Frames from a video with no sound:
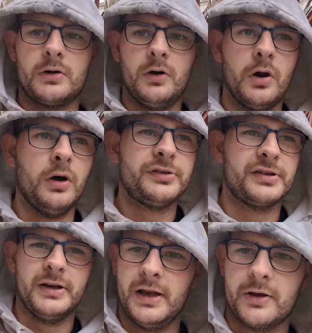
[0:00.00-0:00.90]
got
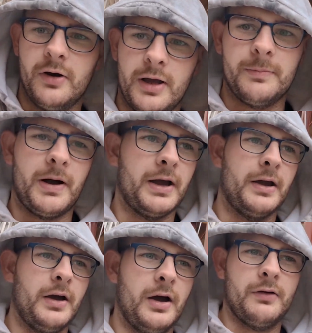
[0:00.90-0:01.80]
lost and nearly got hit by
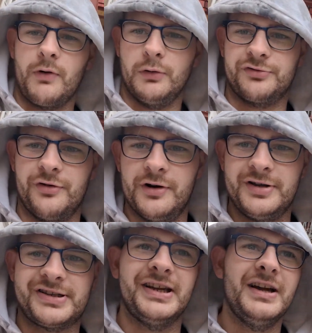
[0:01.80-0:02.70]
a uh, Rolls
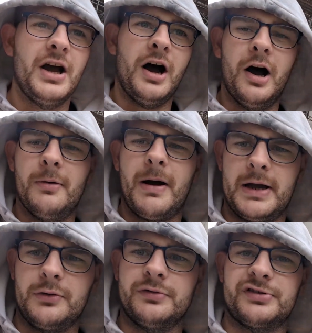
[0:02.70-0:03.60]
Royce. Um,
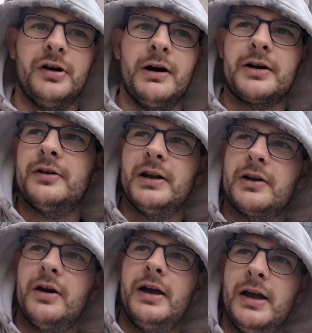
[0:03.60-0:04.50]
and also, I got nearly
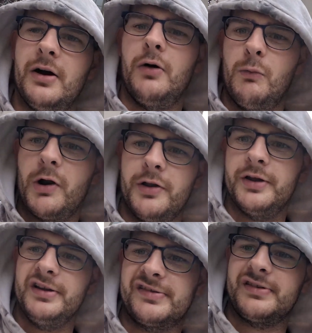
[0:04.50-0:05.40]
got hit on one of
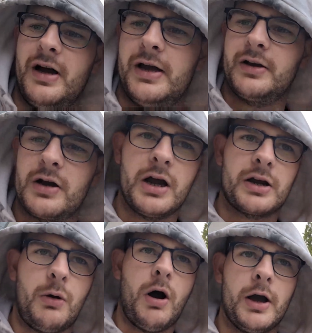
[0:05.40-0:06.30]
these. I
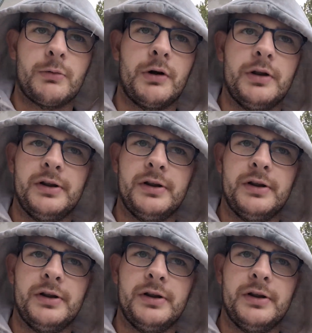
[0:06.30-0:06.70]
acquired one of